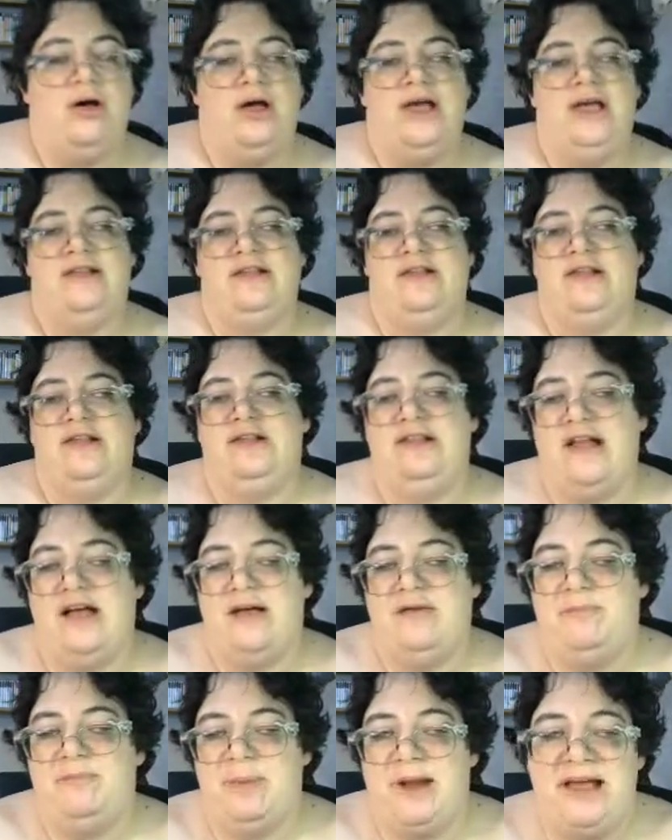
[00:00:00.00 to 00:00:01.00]
is a set
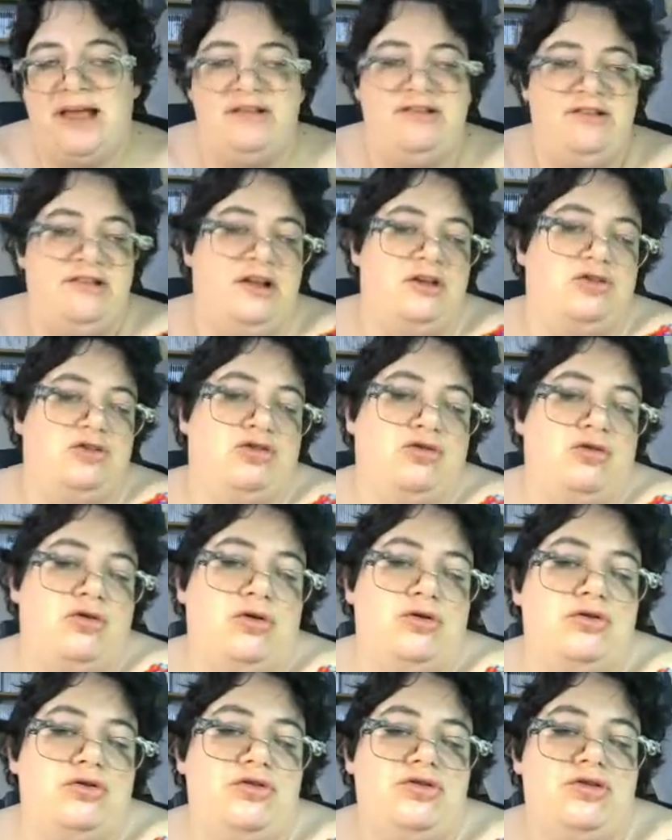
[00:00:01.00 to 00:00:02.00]
of plastic
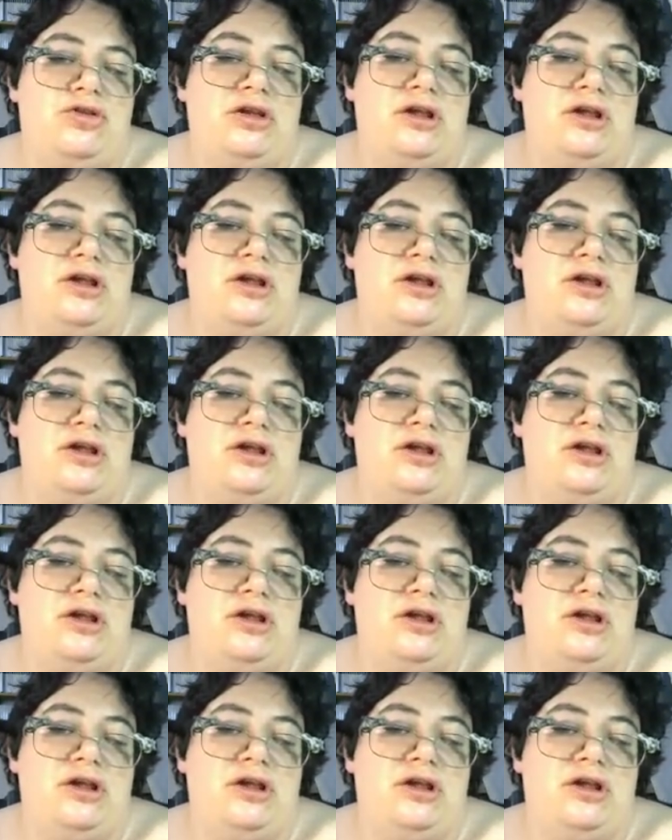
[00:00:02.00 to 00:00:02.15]
drawers.